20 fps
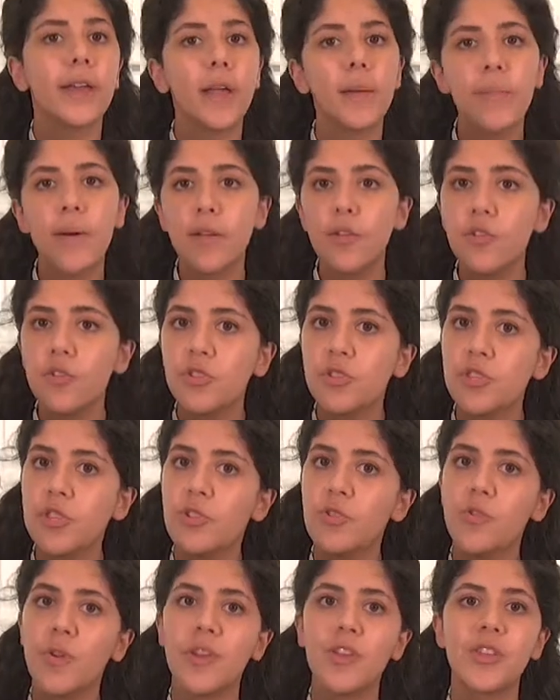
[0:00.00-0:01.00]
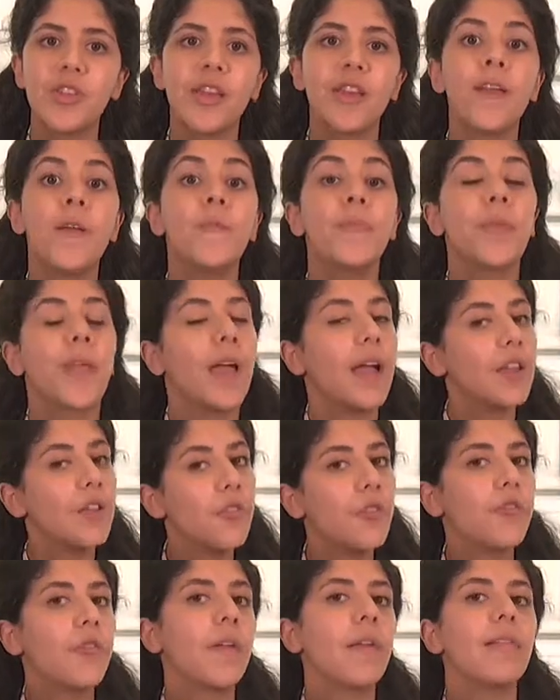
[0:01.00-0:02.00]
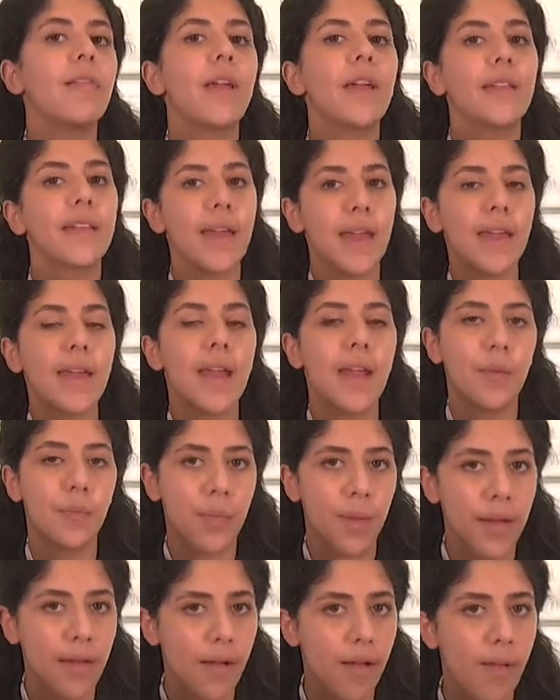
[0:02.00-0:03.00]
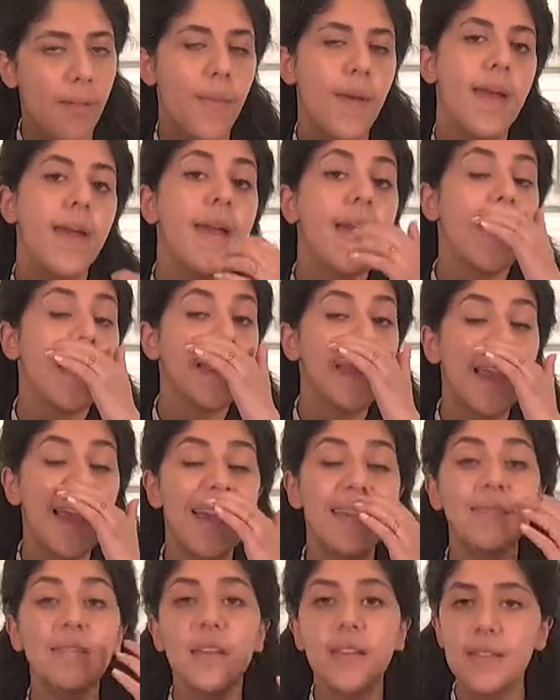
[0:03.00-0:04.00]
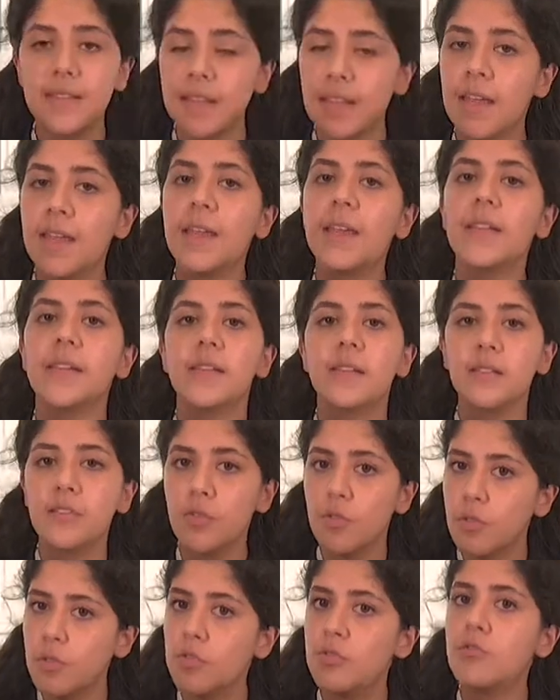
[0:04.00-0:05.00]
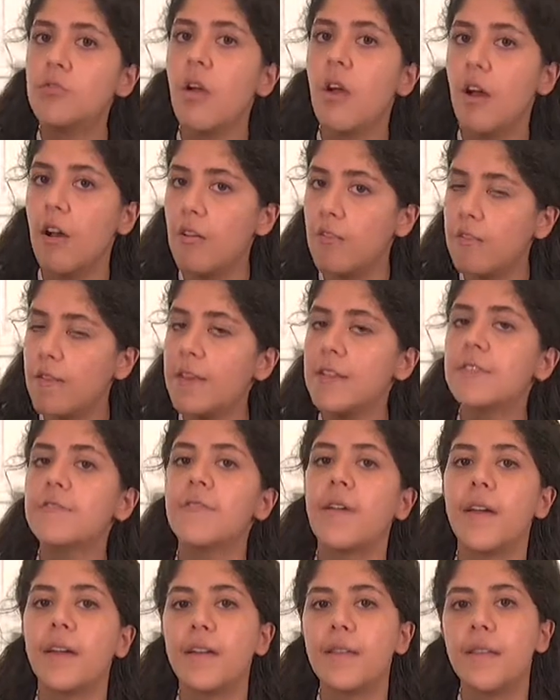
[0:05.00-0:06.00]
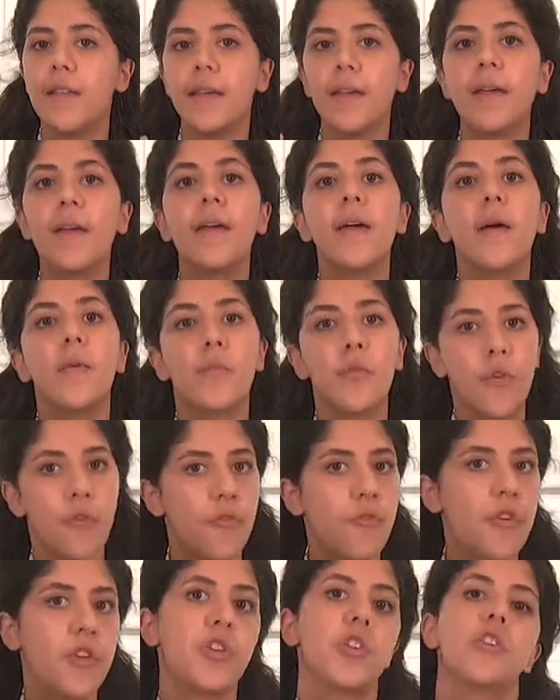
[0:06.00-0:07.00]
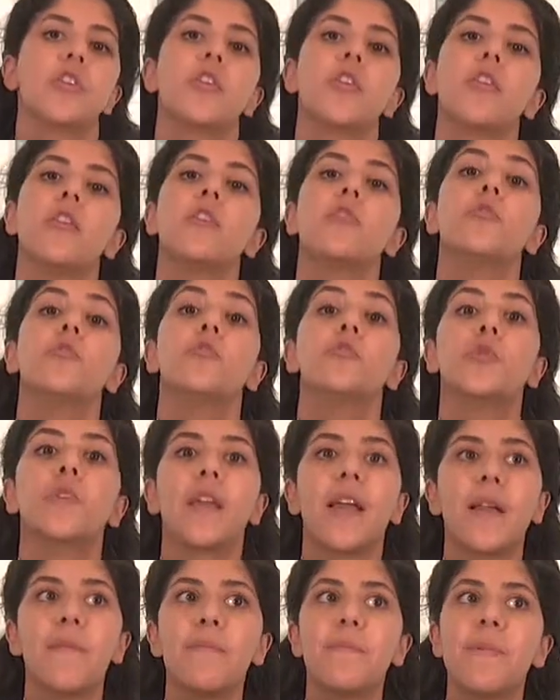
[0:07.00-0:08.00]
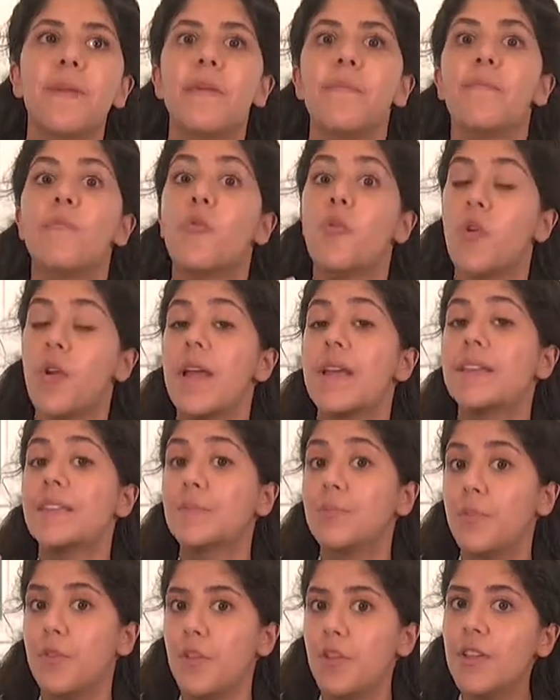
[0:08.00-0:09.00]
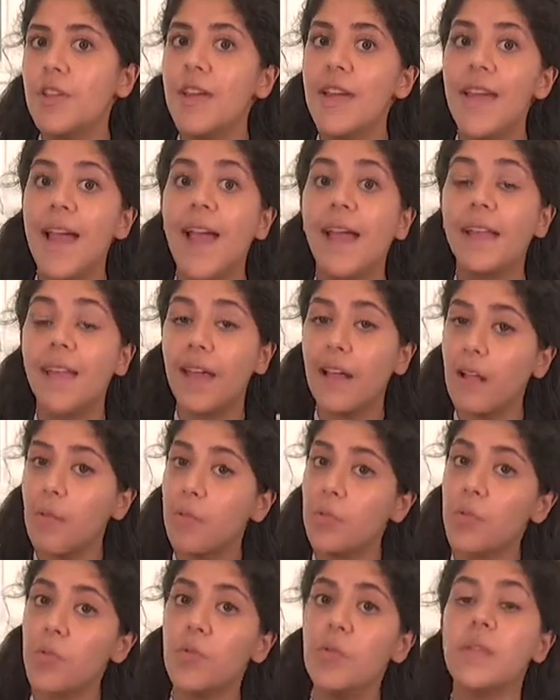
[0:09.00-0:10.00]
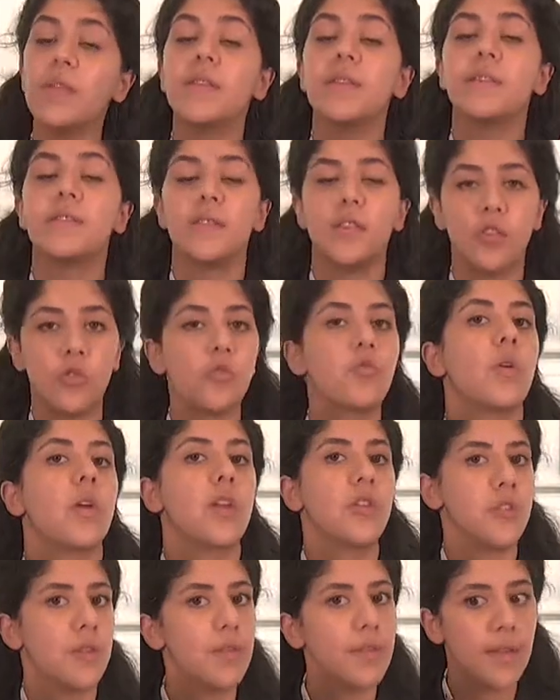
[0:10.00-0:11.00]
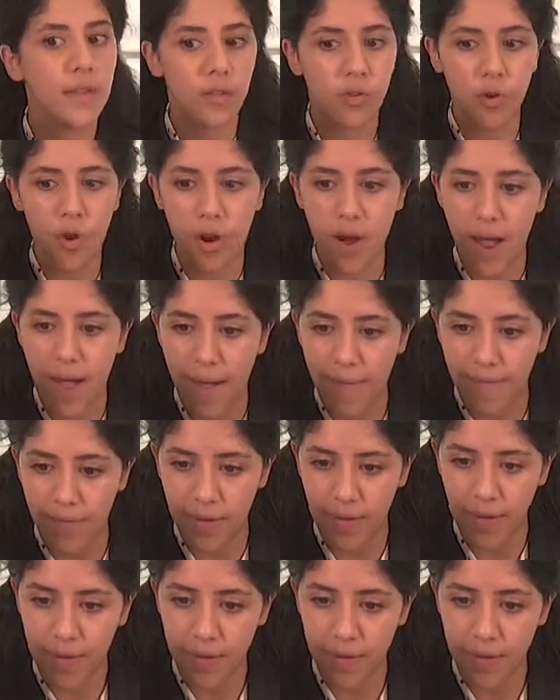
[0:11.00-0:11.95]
about your situation and you feel like they can be helped. And as I said, it is good to always find a professional who can be more expert and help you in the situation that you are having.